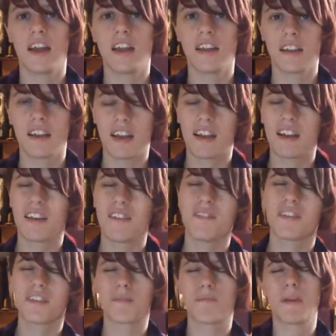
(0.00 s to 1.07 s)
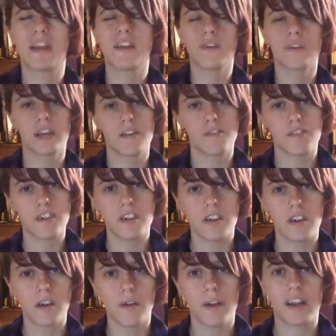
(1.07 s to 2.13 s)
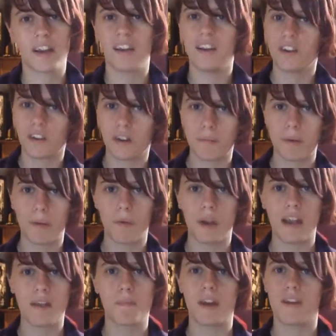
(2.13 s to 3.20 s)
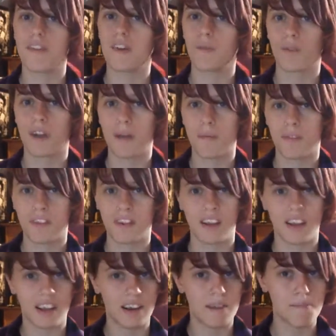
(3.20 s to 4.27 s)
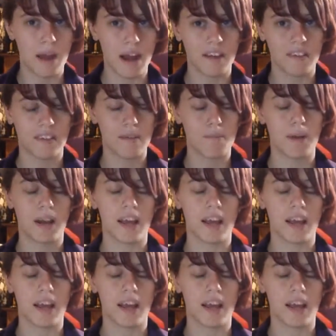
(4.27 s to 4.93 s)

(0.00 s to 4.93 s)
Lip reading: it can just be annoying for you, it can look a bit weird, but if it rips in like an embarrassing